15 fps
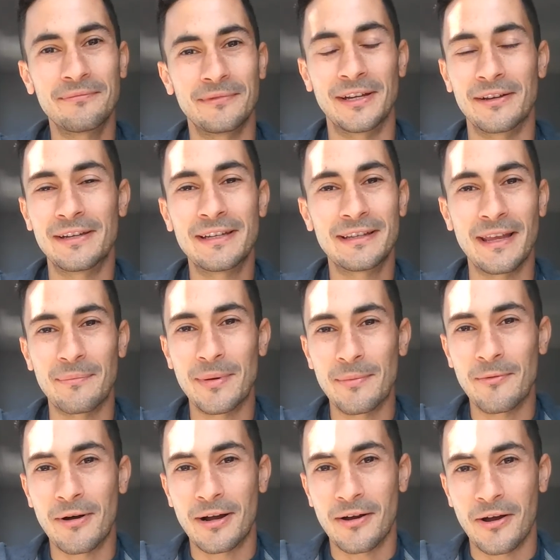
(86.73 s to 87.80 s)
He didn't let
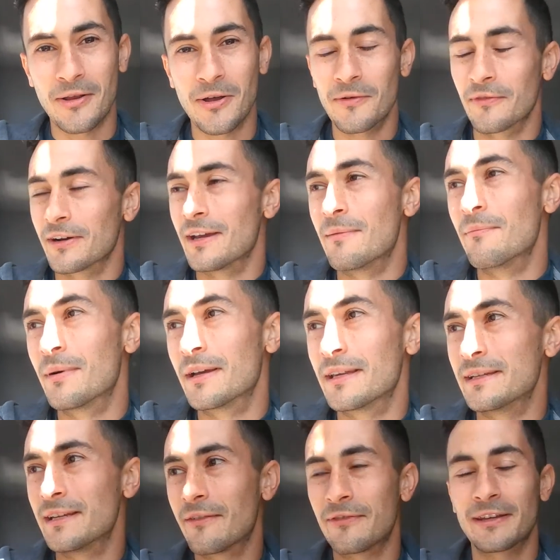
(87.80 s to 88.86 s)
people walk all over him, but
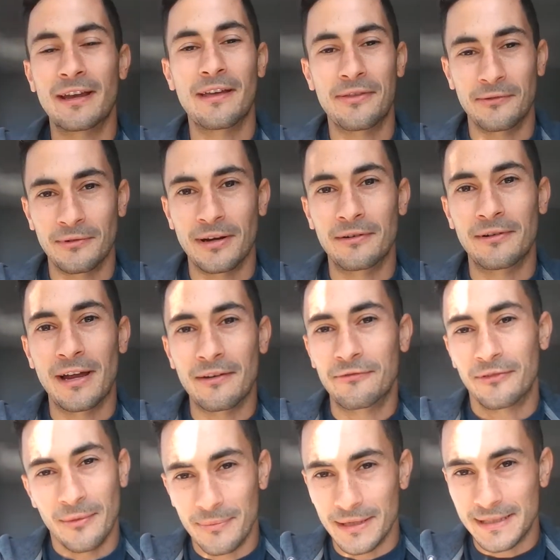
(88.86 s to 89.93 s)
he definitely got the runaround
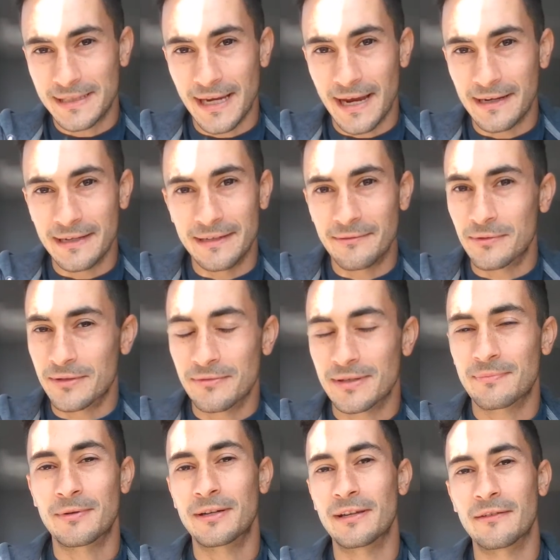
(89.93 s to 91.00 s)
from this tenant, which was
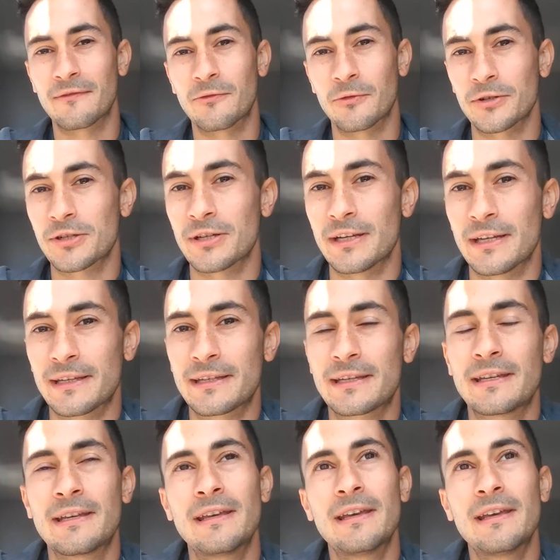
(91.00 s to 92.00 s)
pretty unfortunate.